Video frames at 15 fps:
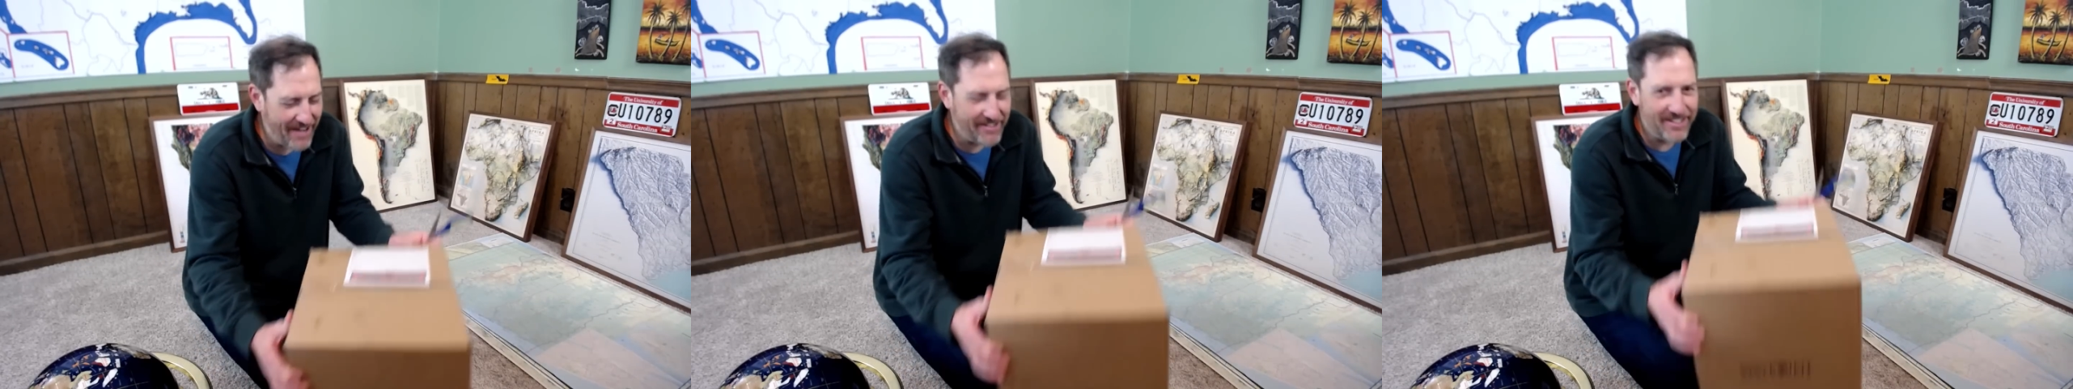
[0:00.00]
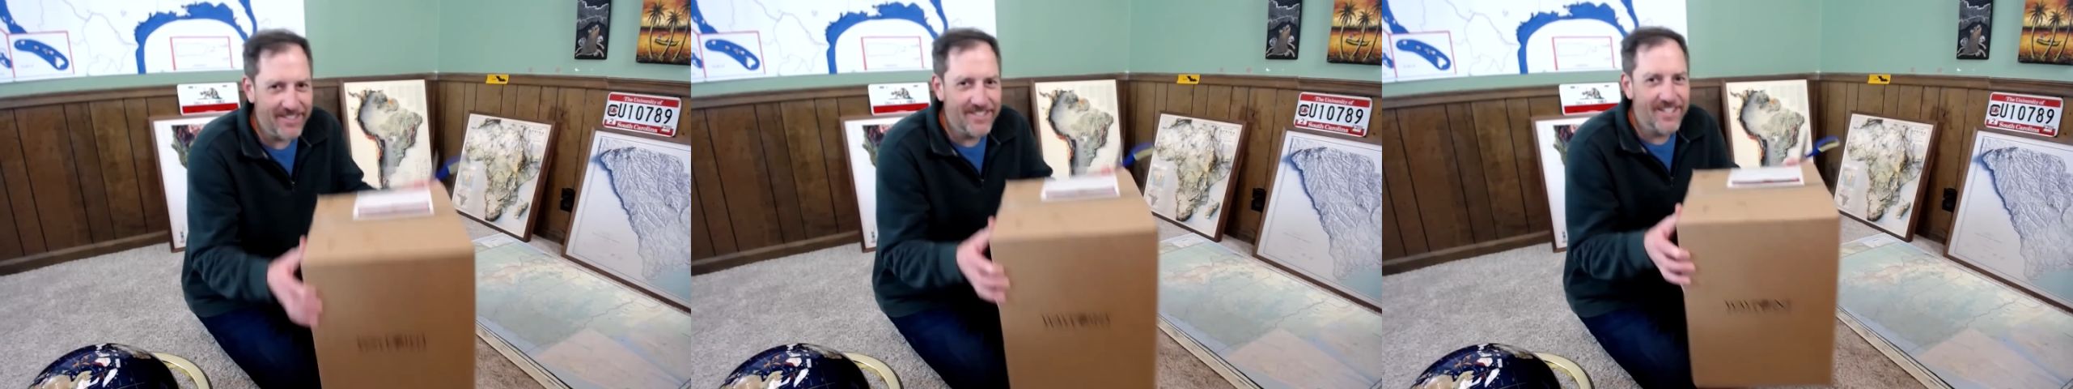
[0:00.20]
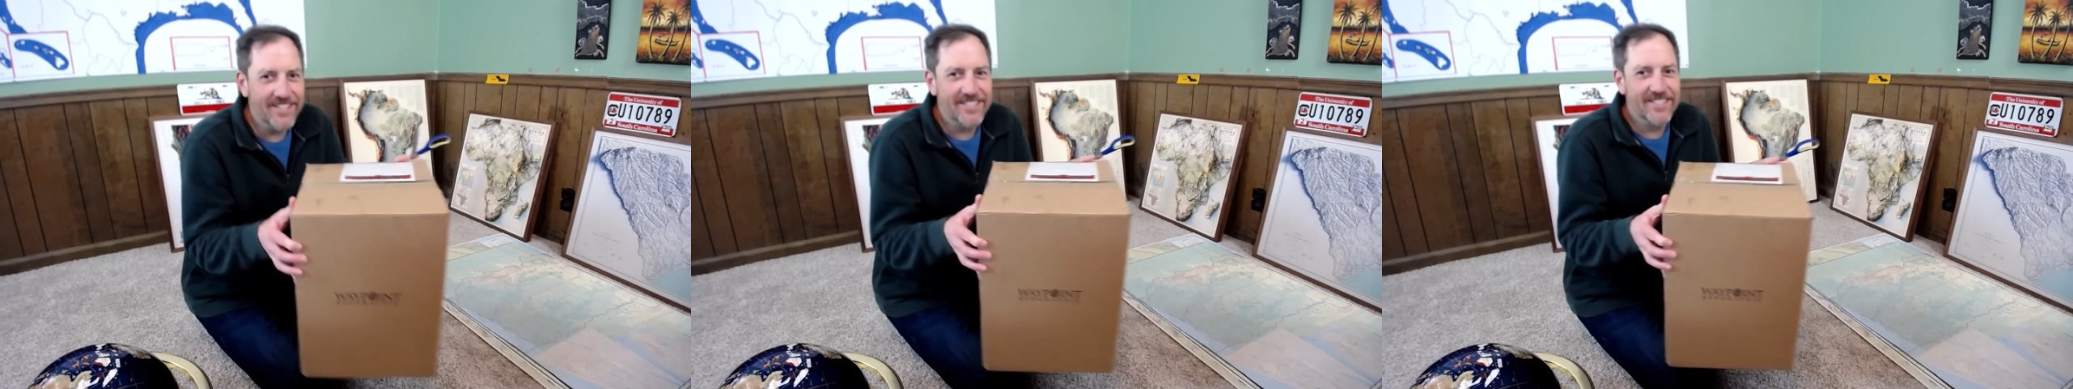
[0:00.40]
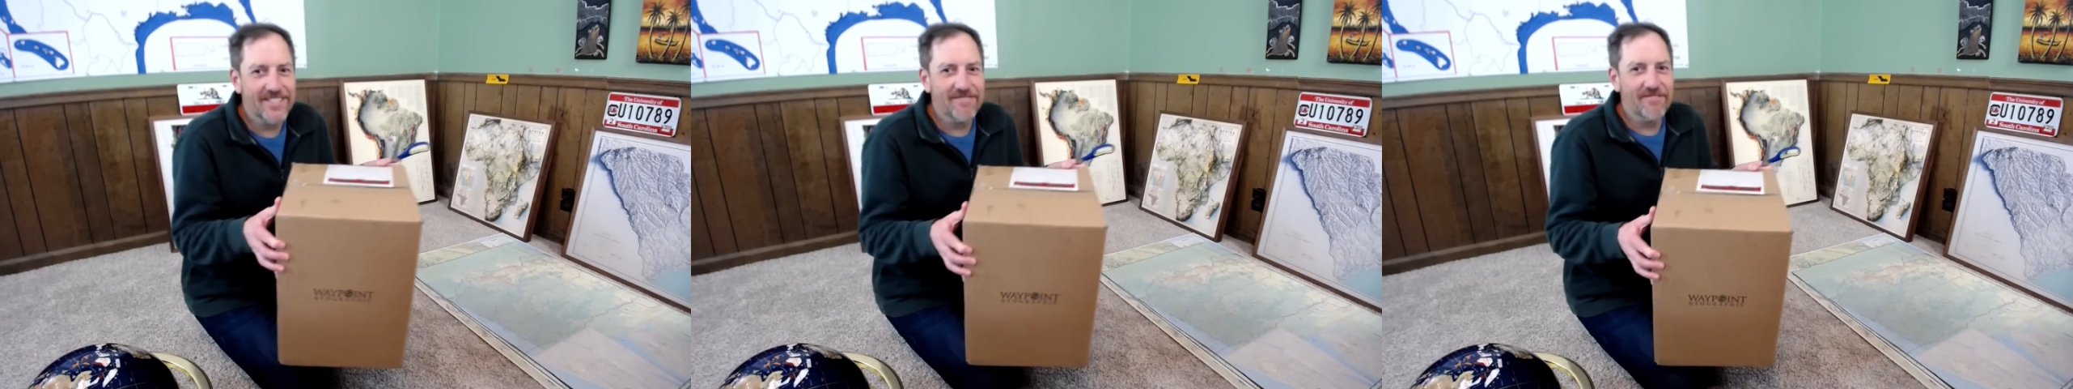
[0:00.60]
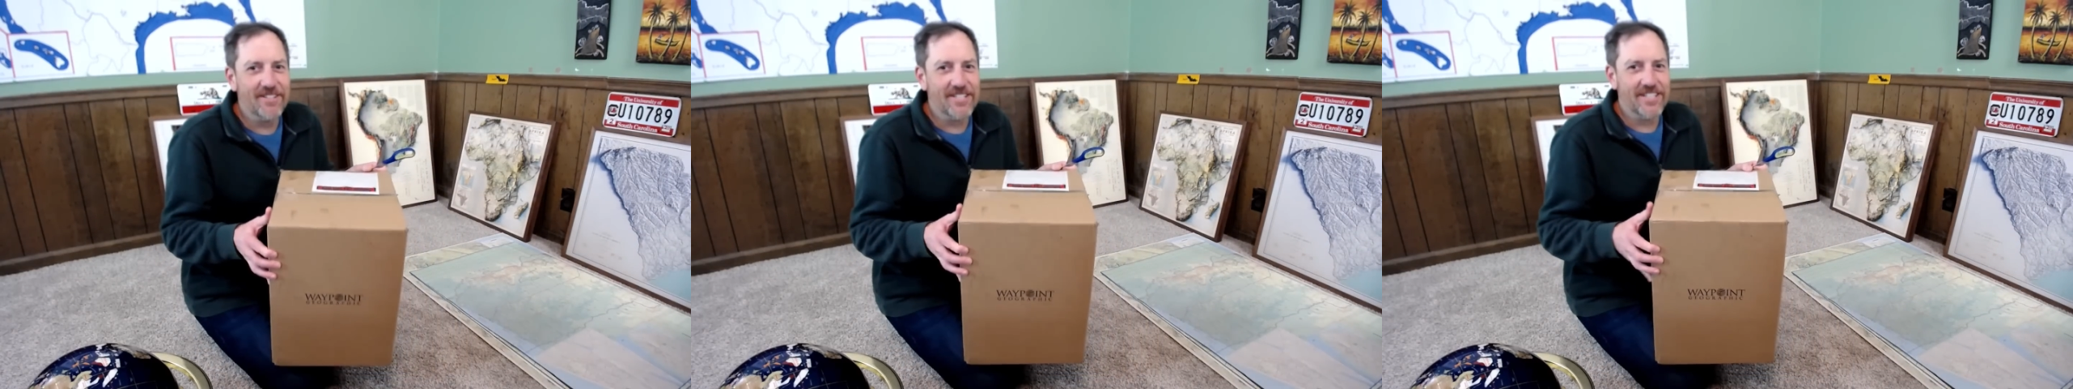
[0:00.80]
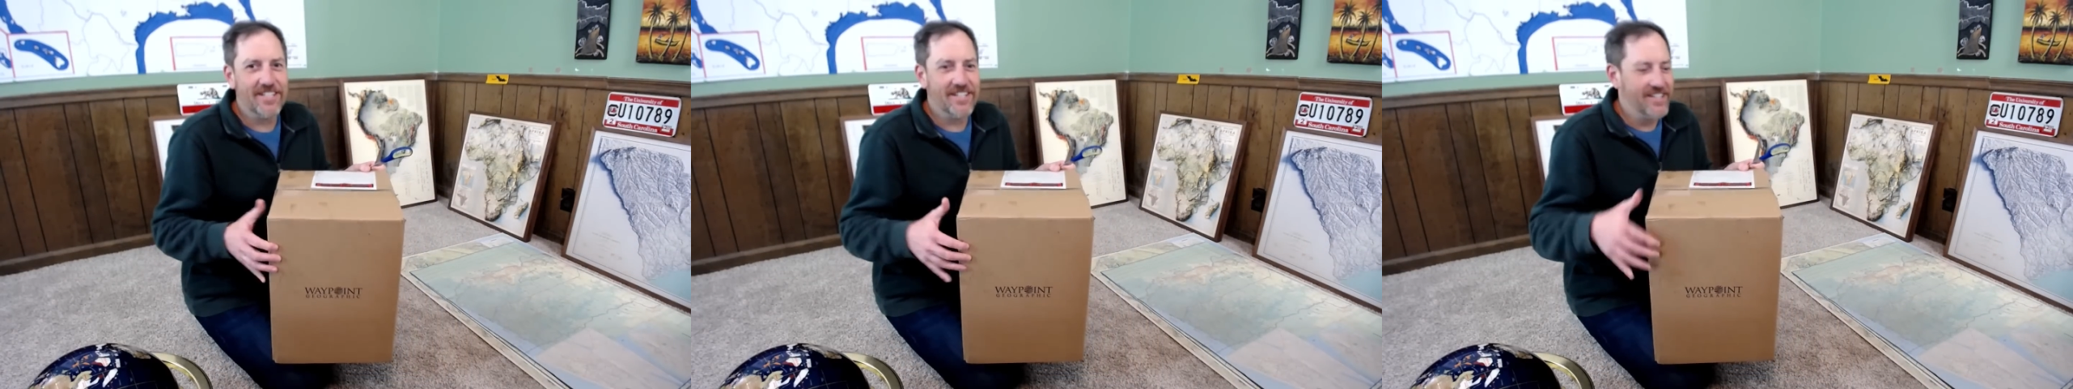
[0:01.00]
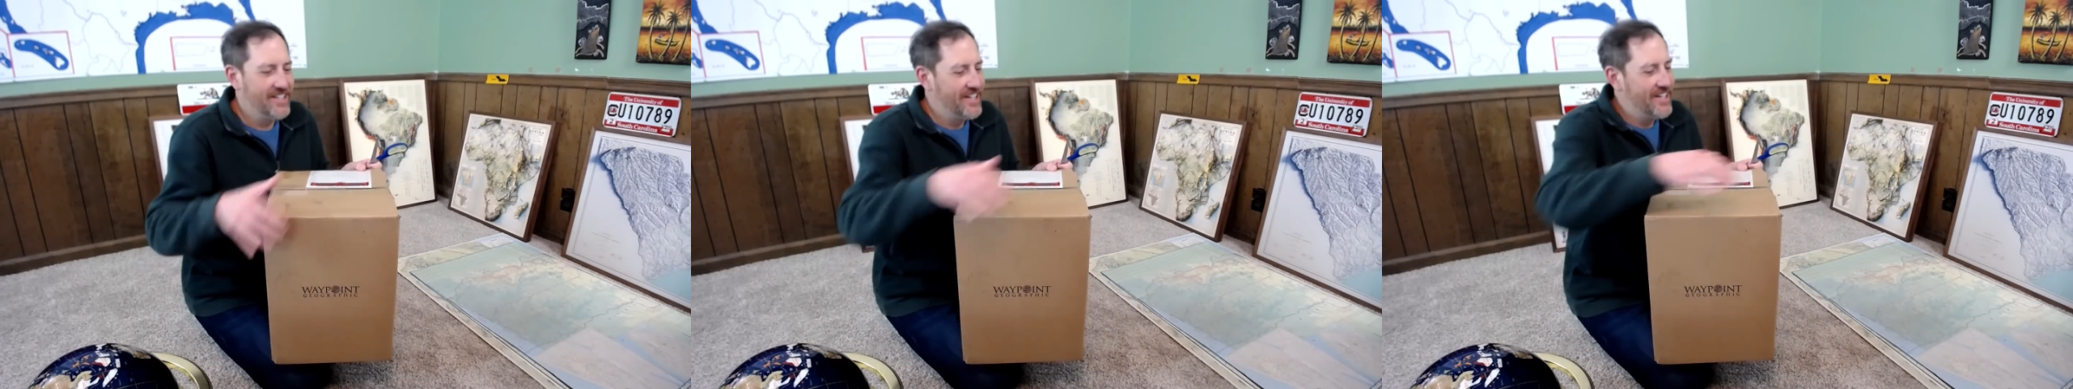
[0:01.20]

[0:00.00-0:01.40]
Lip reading: it looks with a